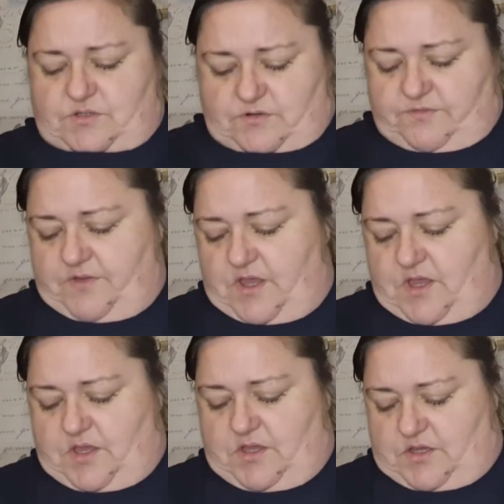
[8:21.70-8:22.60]
stuff.
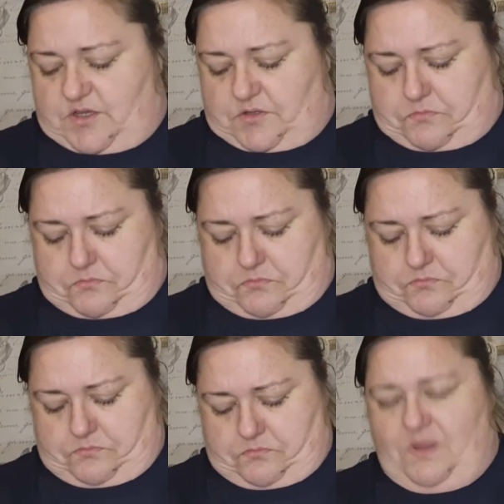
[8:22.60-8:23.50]

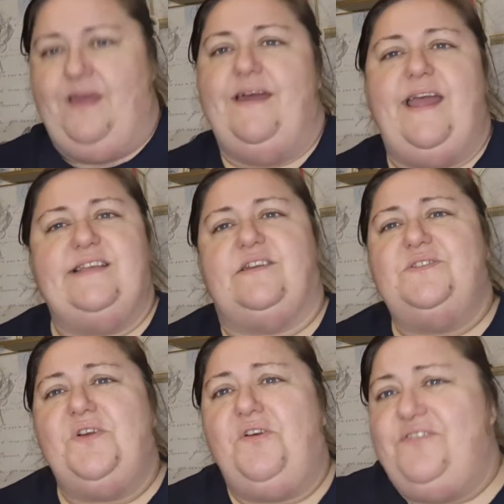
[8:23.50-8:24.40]
It's
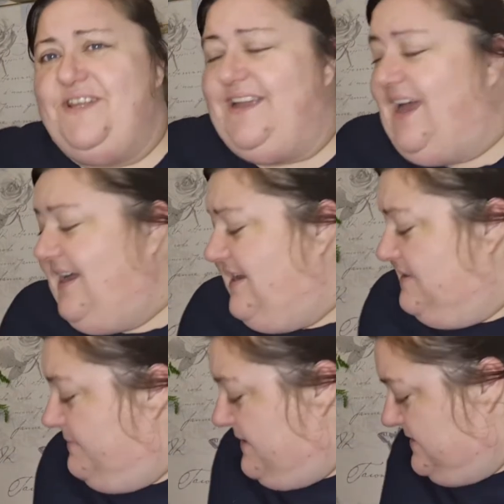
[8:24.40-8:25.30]
also covered in cat hair
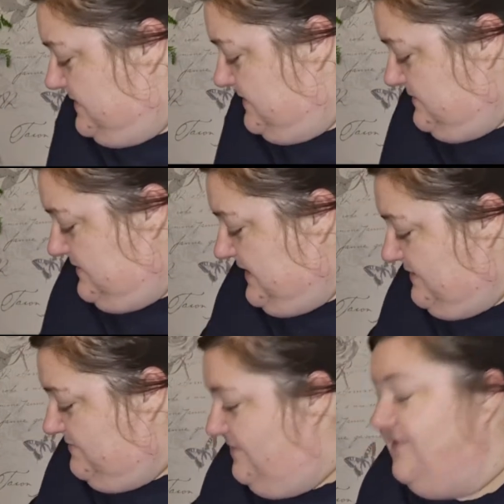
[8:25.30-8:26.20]
because that
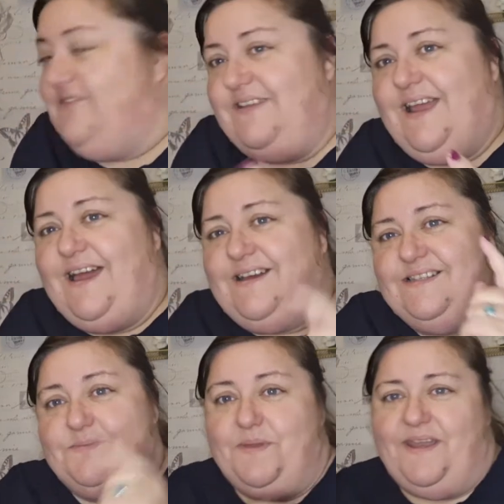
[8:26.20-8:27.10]
cat
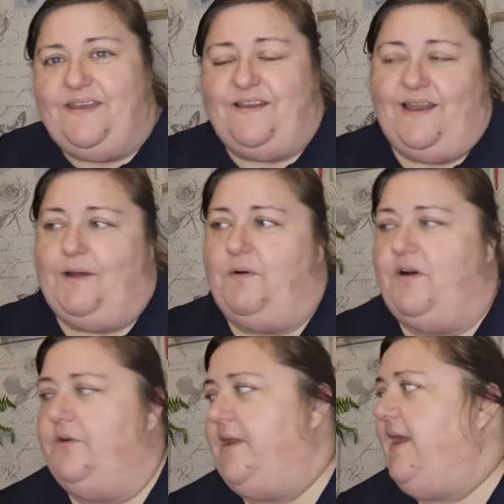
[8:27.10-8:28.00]
has been in and out
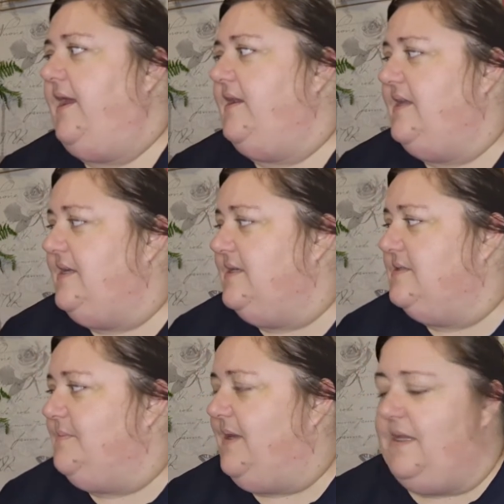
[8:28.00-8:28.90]
all day, and he
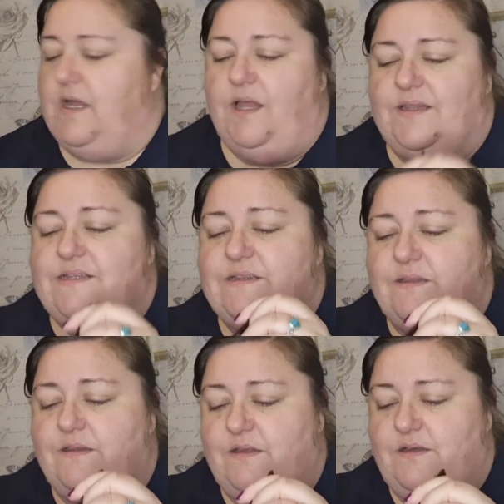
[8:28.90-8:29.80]
has been a little